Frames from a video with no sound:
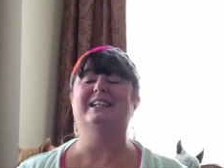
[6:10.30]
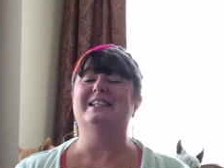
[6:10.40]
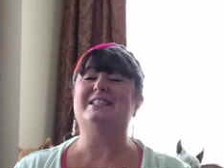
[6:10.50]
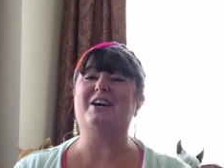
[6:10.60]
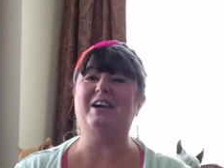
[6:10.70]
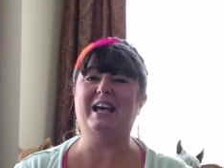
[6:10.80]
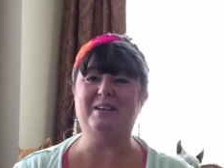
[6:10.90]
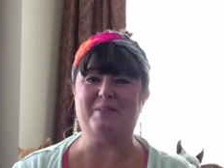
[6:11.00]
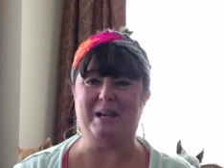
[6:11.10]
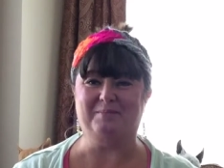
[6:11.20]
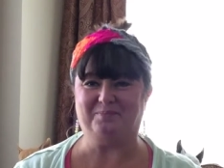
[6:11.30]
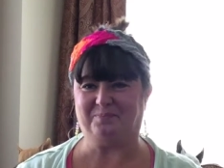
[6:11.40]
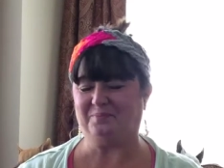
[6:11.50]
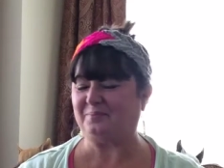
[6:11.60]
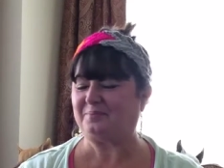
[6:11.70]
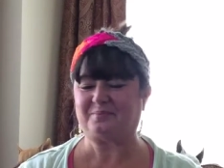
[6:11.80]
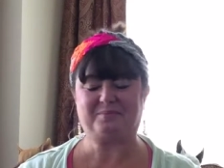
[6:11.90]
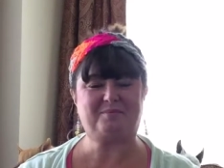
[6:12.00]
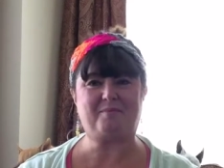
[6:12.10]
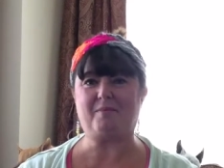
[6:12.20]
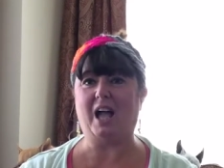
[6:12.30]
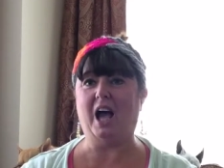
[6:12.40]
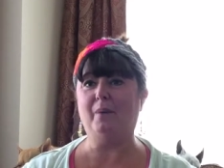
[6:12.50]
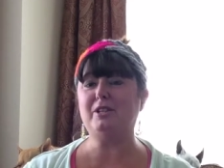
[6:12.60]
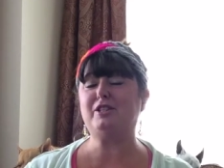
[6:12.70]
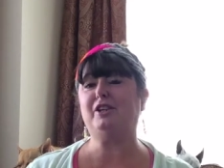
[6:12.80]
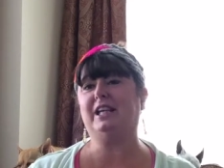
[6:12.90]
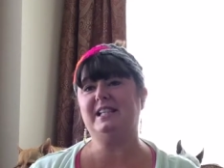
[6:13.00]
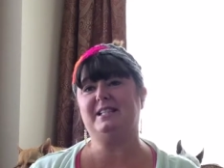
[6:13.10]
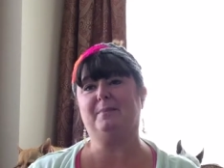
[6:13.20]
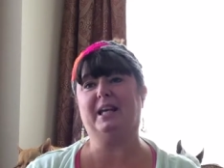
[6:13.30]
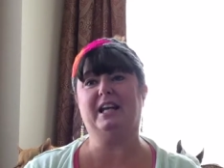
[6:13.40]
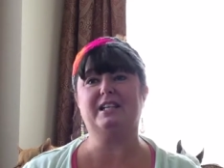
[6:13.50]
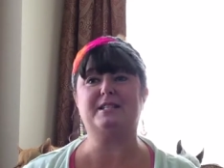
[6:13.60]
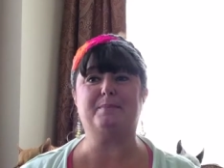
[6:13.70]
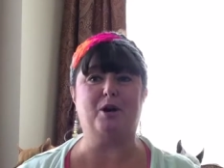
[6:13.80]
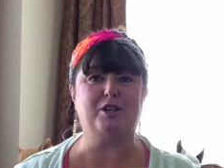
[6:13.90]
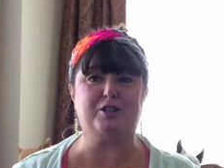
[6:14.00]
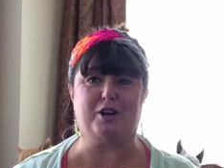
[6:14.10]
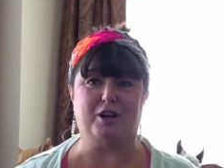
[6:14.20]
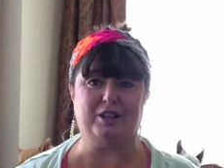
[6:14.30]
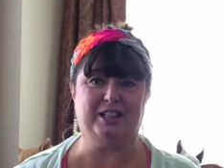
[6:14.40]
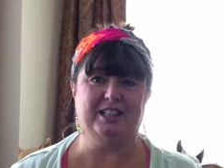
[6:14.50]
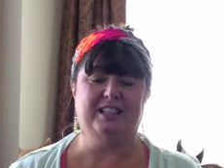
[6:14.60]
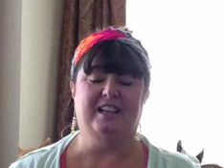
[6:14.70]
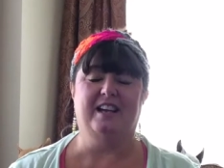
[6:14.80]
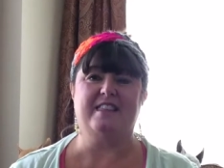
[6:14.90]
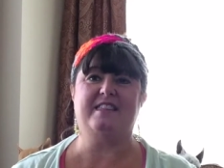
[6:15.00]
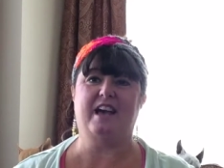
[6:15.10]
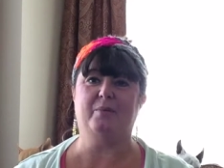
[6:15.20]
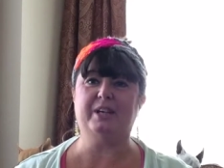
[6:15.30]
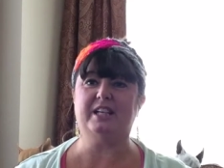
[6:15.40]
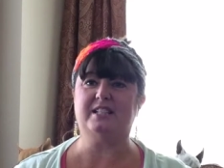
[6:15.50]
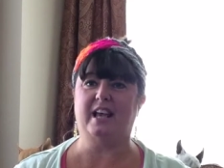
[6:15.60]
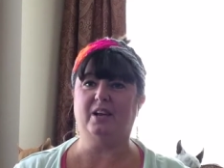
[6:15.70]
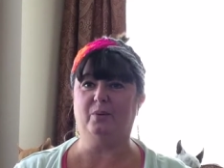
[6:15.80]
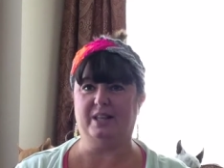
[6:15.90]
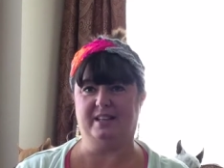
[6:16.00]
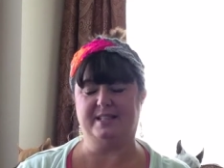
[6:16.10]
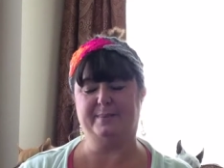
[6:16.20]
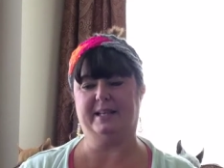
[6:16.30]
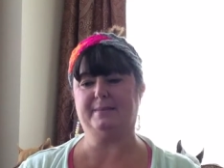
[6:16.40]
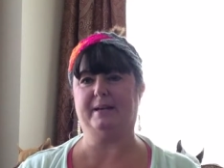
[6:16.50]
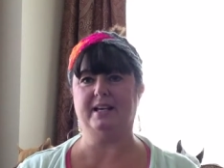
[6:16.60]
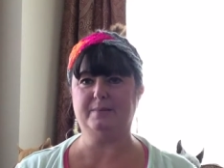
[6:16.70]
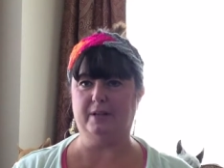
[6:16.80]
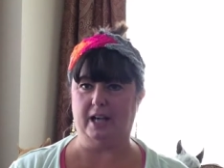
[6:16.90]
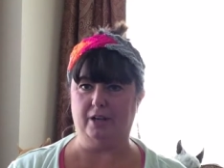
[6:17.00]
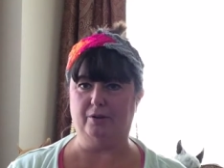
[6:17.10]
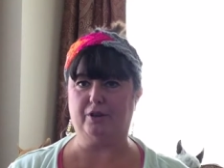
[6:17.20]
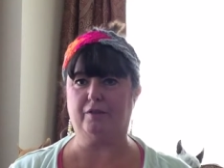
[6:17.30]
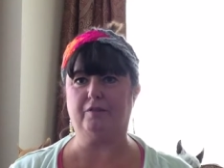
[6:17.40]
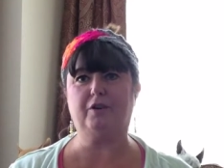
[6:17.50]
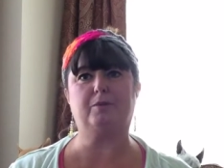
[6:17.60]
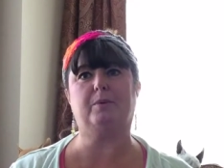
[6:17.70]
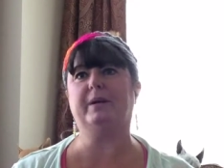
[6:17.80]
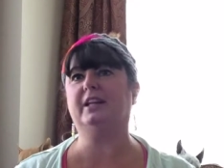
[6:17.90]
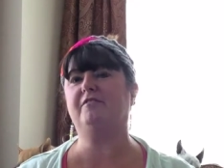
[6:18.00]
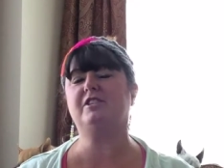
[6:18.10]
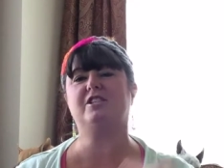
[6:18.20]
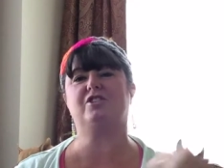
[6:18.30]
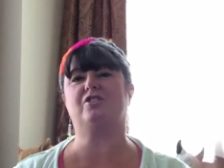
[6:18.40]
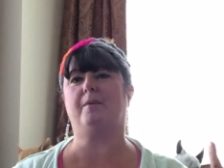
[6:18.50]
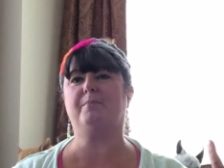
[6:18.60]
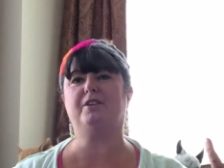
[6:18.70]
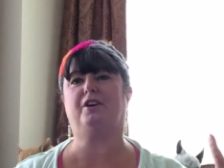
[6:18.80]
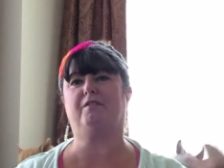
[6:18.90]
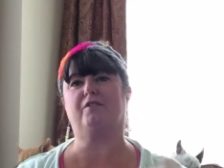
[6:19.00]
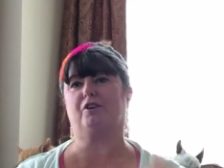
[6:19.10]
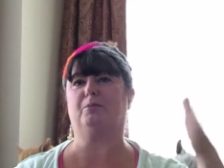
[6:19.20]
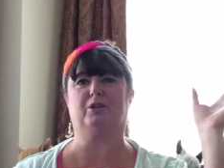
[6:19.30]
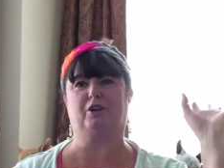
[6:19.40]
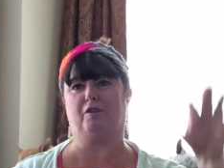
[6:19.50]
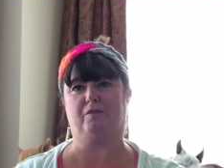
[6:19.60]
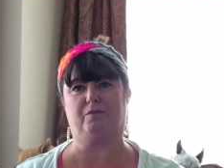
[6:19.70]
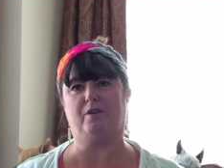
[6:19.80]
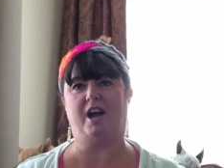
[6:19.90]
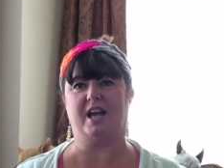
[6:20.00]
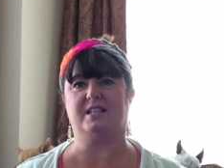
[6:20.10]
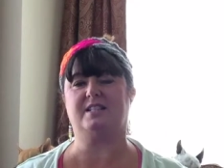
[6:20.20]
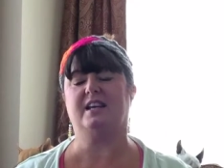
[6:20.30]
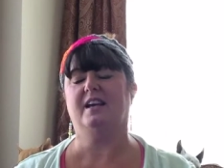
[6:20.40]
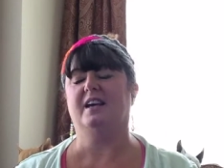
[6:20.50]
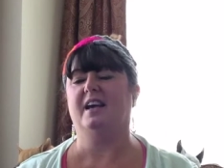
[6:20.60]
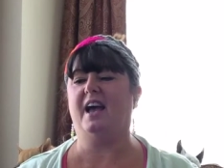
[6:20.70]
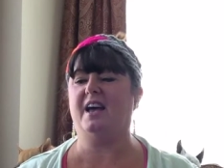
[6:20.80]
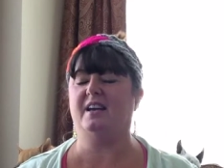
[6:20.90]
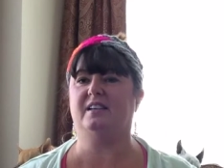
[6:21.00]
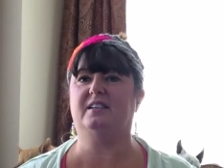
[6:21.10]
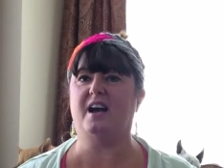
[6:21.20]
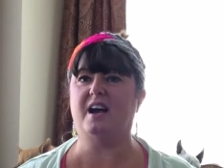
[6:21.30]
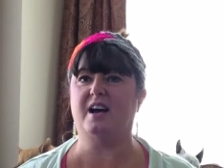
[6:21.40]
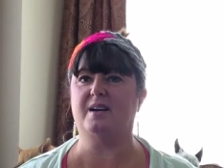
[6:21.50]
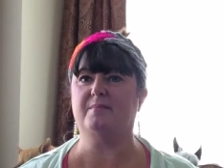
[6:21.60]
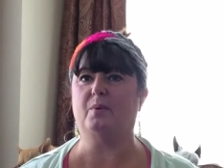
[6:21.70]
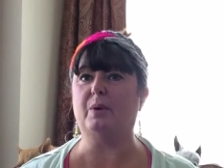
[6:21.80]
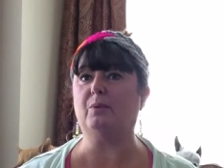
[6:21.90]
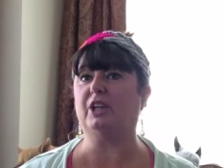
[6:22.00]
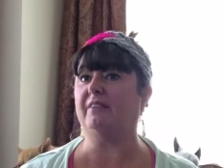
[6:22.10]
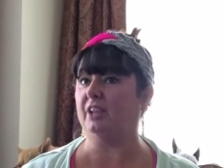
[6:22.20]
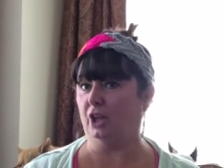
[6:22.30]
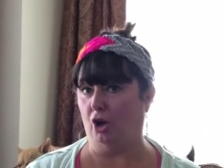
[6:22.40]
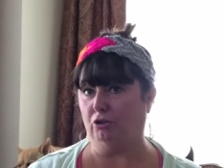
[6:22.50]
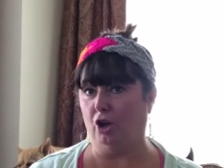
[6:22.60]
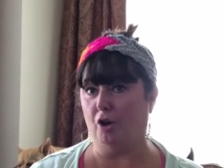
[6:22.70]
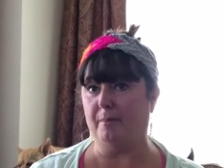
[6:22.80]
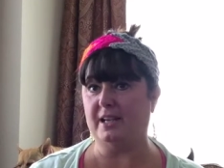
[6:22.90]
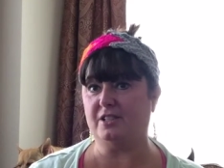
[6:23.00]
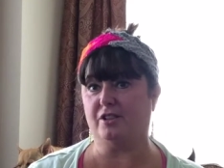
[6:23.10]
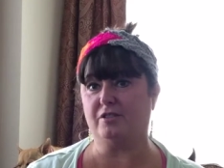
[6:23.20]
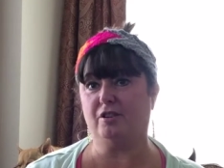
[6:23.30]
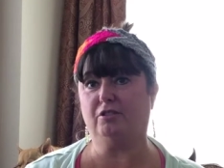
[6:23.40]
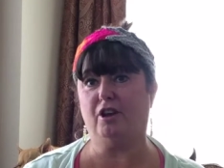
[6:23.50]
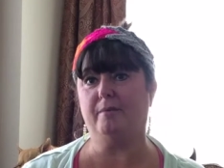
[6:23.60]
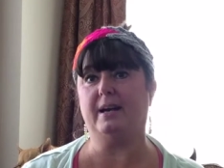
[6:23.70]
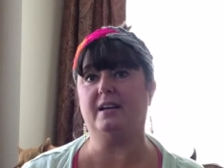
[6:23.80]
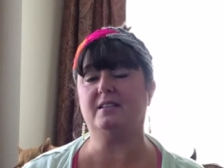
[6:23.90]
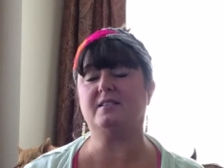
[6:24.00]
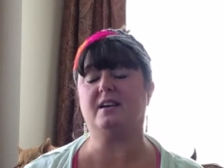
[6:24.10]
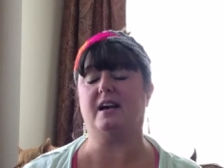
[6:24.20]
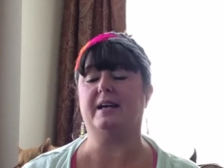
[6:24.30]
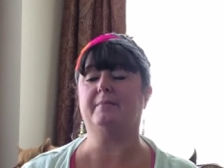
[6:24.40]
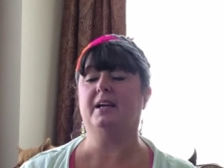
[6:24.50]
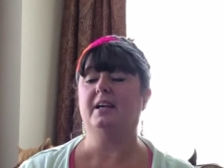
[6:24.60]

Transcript: So anyway, I was looking to get a small dog that we could take with us because my husband and I own a convertible. And we love to just jump in the convertible and go for rides. And um, we were living in Oklahoma, in Tulsa, Oklahoma at the time.